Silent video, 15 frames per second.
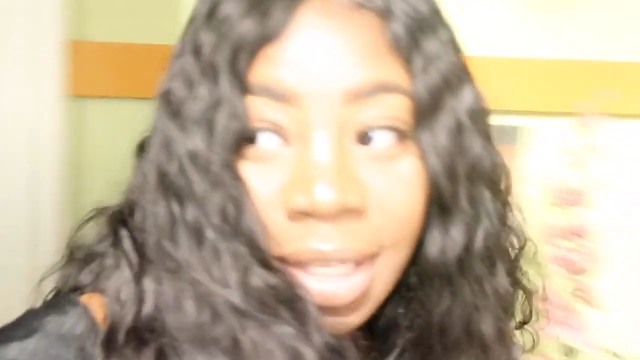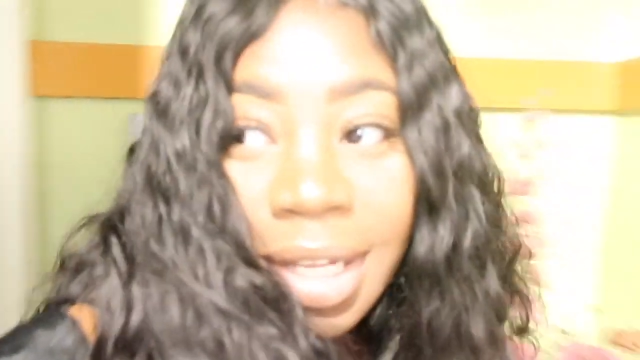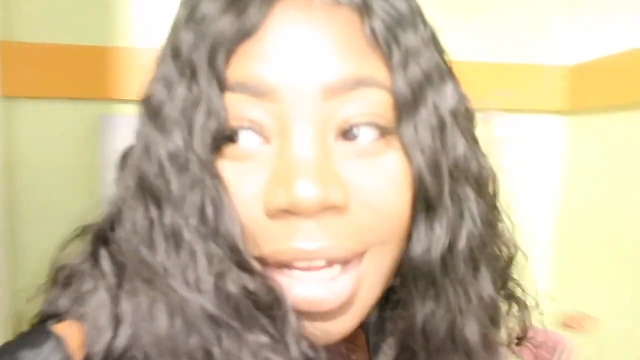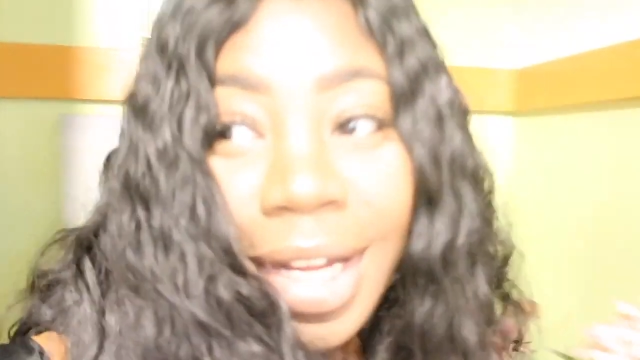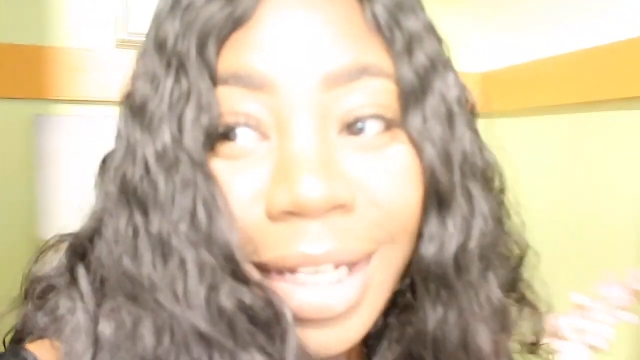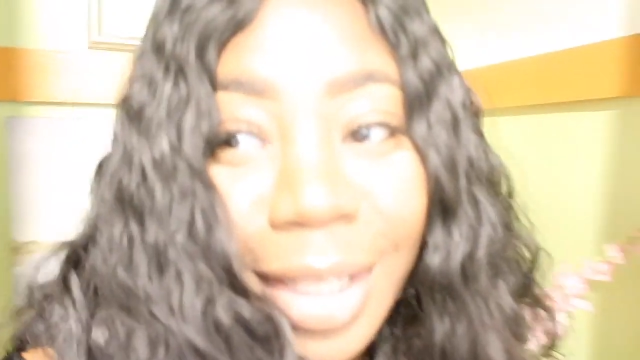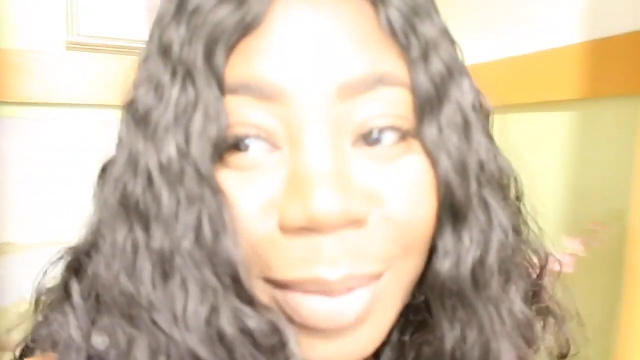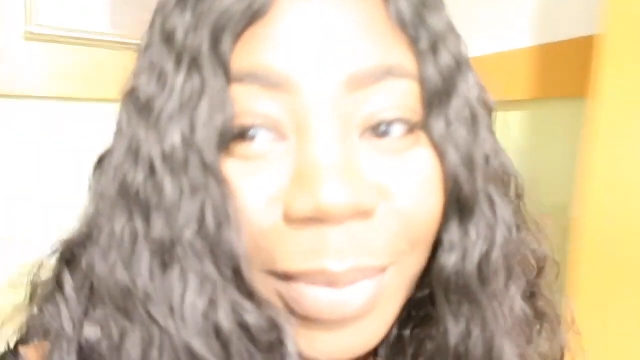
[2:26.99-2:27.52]

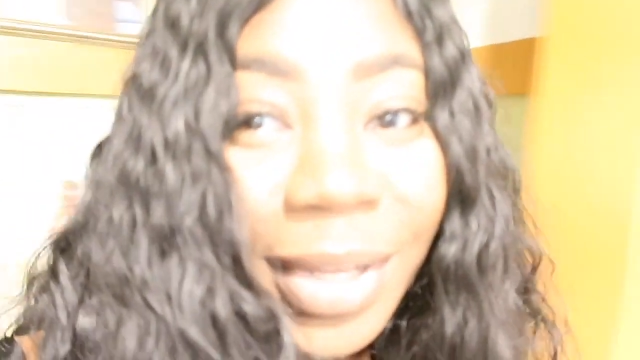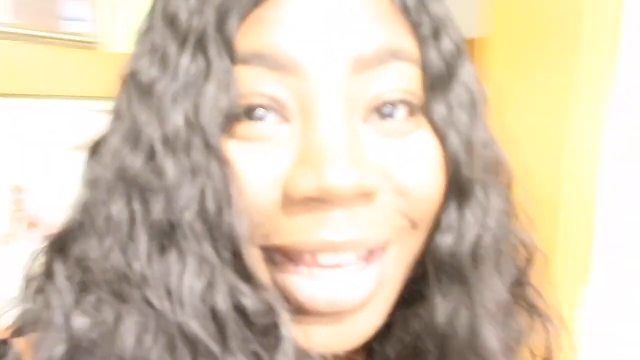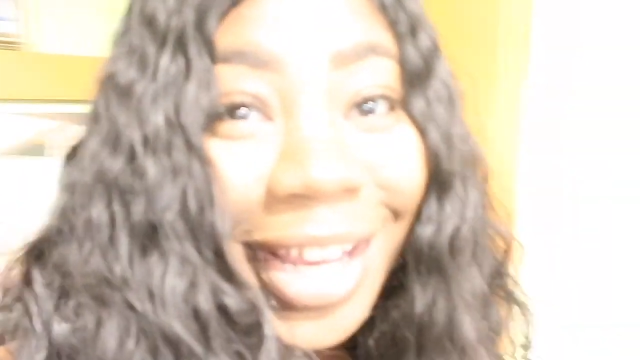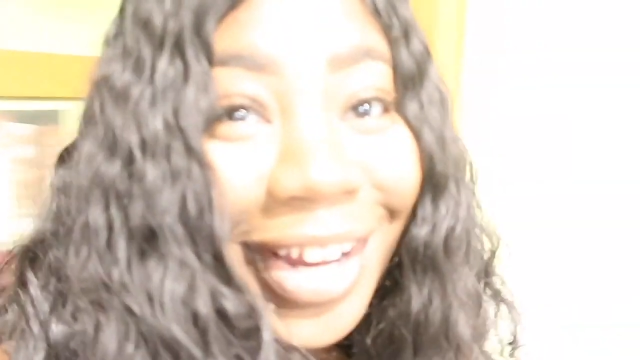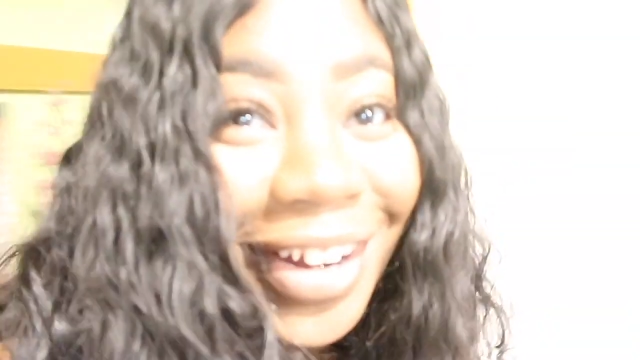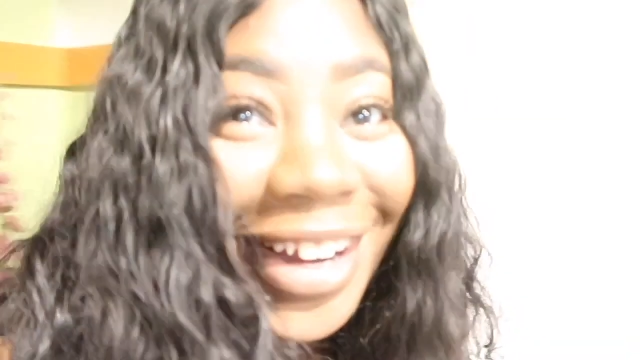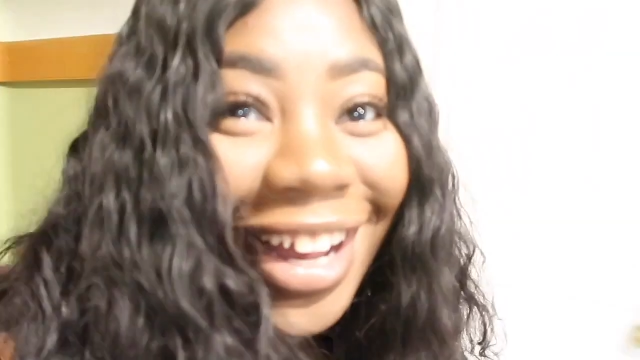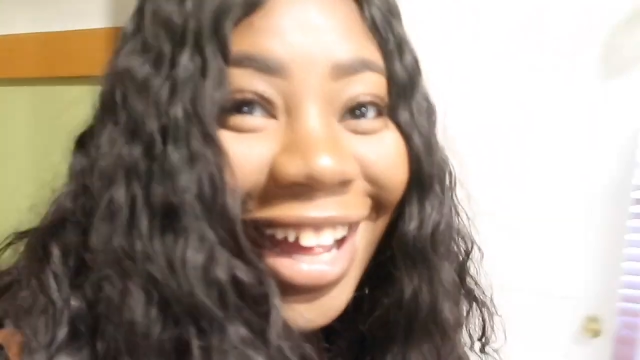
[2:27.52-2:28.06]
I am
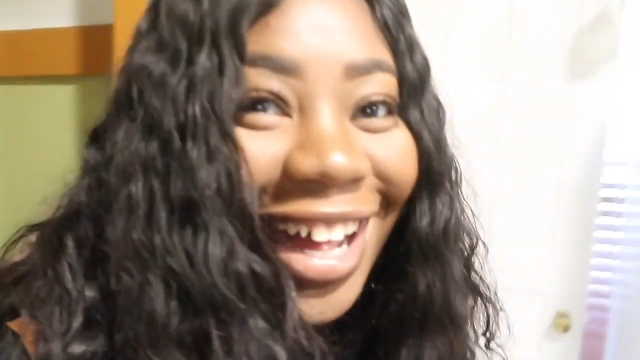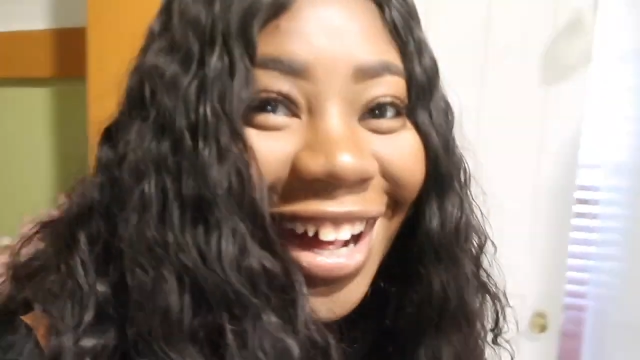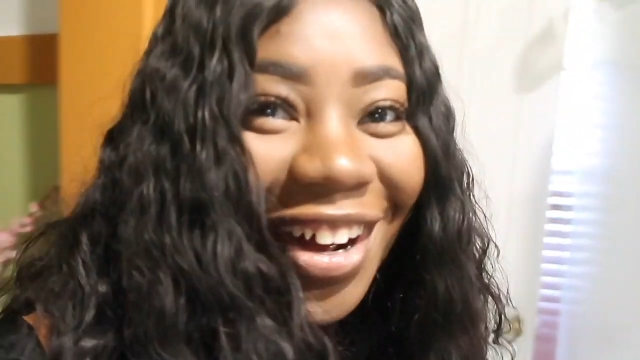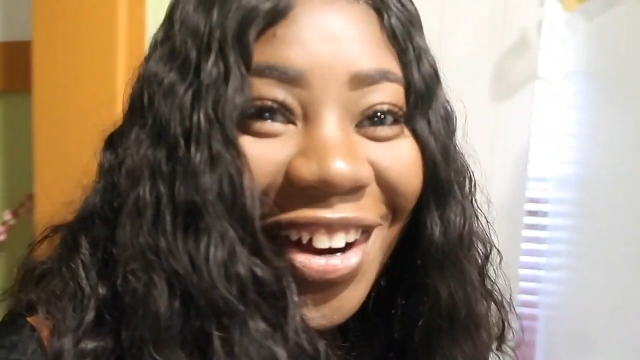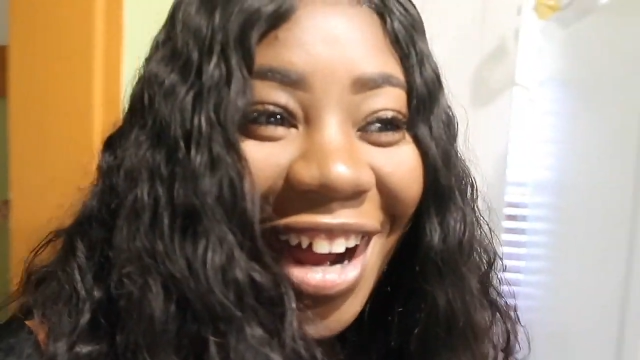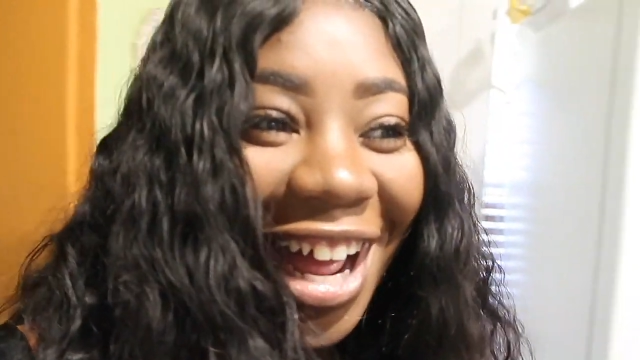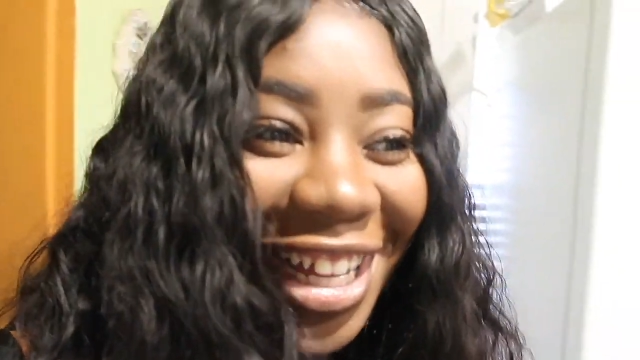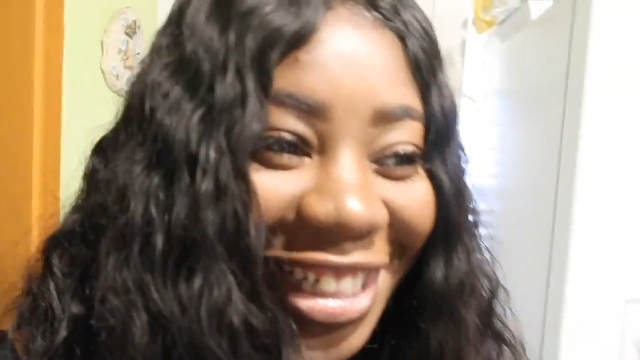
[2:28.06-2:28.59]
here. Oh,
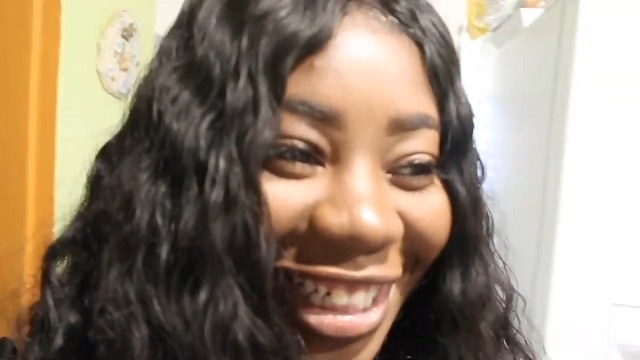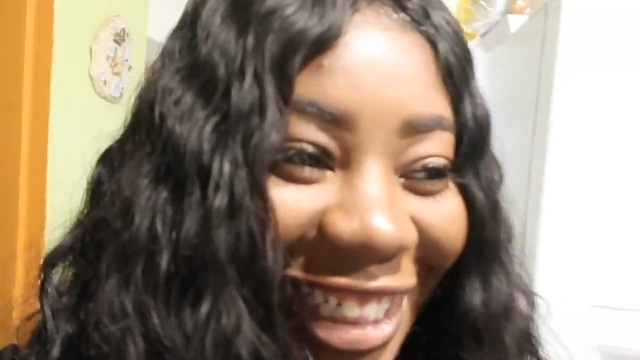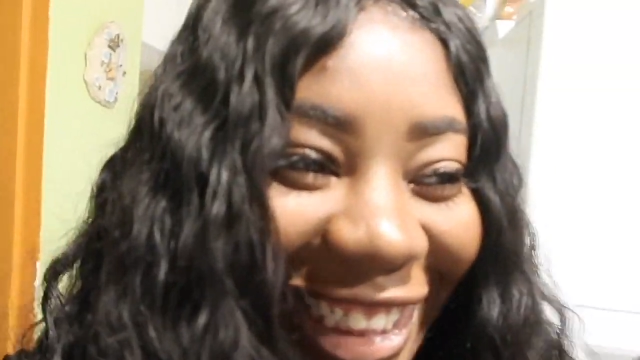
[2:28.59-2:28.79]
gosh.